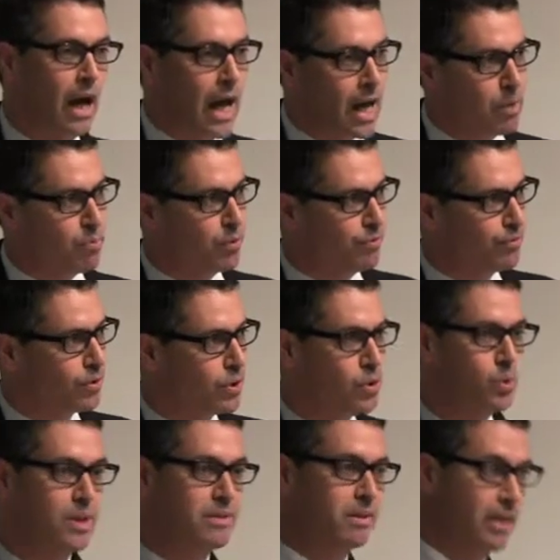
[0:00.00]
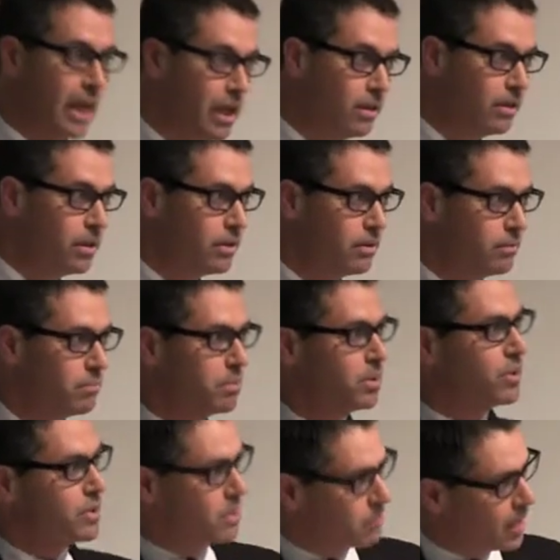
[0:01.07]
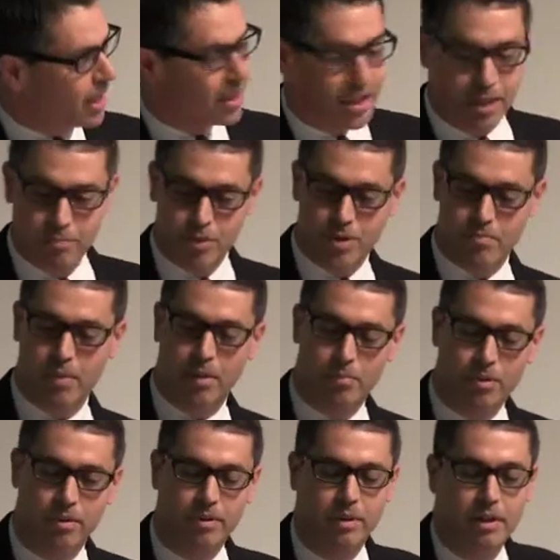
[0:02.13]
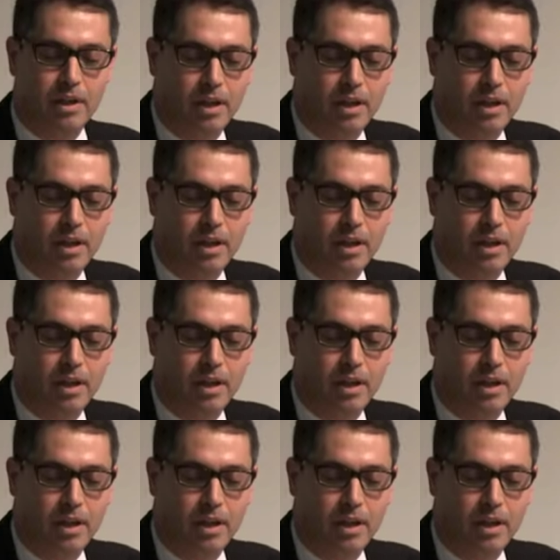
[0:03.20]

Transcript: I am referred to as an alien because I'm not a kibbutz member.